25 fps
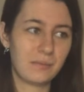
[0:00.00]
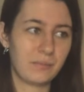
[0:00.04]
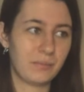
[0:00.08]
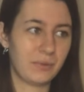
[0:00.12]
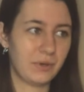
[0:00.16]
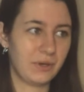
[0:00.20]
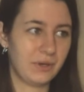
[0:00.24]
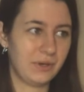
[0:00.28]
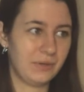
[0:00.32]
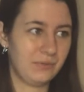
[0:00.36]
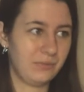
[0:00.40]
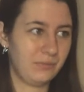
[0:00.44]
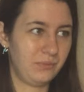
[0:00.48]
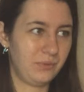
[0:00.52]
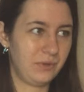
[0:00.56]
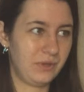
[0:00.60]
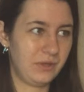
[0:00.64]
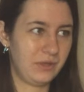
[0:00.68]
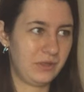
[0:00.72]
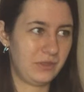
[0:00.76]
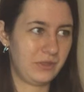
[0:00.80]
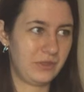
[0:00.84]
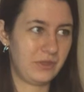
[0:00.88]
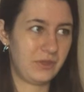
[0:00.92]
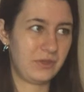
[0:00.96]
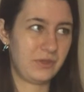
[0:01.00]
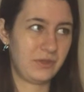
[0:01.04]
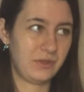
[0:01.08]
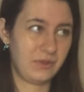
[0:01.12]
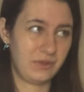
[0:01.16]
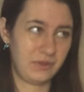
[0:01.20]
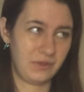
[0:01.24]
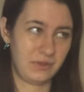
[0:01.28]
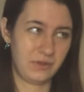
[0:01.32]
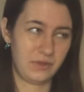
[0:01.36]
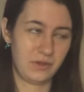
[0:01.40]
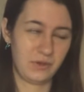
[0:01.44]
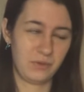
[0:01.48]
But with
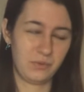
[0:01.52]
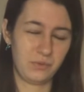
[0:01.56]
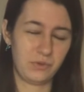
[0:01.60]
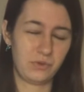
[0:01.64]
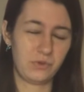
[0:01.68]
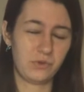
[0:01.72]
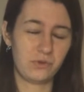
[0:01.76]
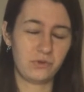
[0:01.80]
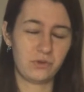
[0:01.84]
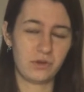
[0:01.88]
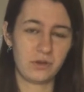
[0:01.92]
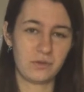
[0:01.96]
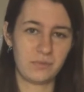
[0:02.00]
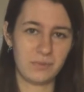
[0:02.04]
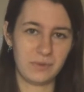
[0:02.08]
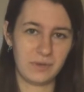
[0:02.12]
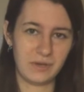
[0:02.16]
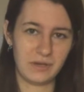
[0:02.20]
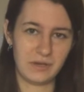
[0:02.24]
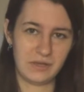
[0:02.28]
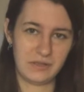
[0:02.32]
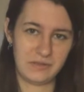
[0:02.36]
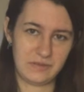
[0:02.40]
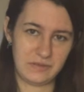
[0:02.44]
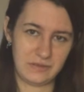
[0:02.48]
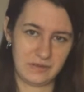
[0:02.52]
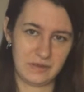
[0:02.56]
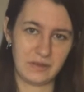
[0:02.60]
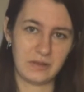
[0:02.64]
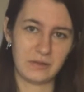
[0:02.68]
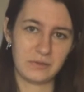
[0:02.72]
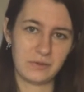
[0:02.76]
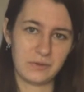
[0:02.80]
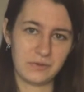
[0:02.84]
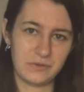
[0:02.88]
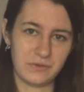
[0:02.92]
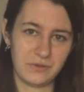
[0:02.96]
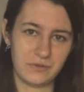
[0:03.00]
Zootopia, it's
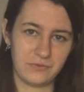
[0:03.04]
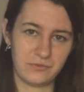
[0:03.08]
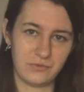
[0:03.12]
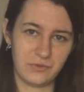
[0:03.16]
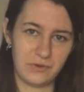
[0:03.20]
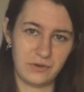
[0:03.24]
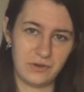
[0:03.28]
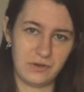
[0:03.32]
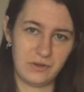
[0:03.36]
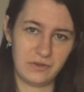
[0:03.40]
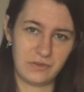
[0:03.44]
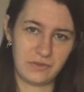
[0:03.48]
a lot different.